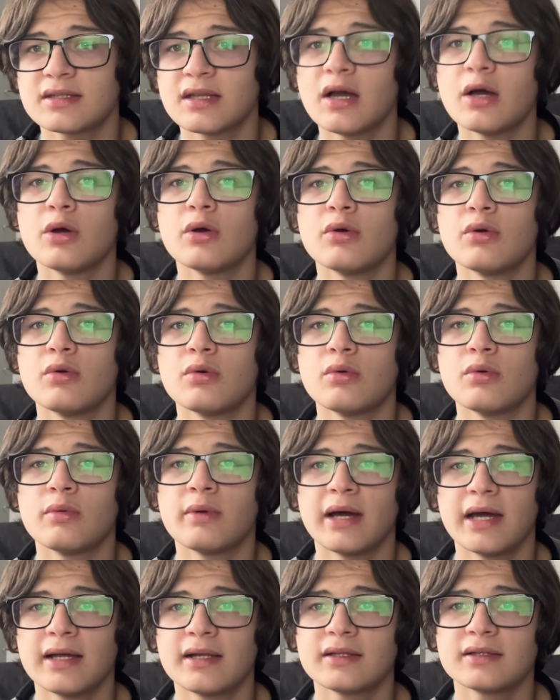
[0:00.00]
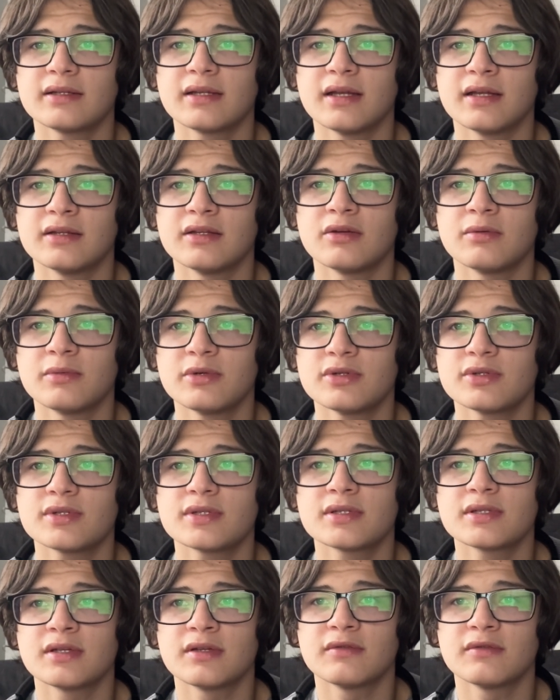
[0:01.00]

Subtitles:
now wield enormous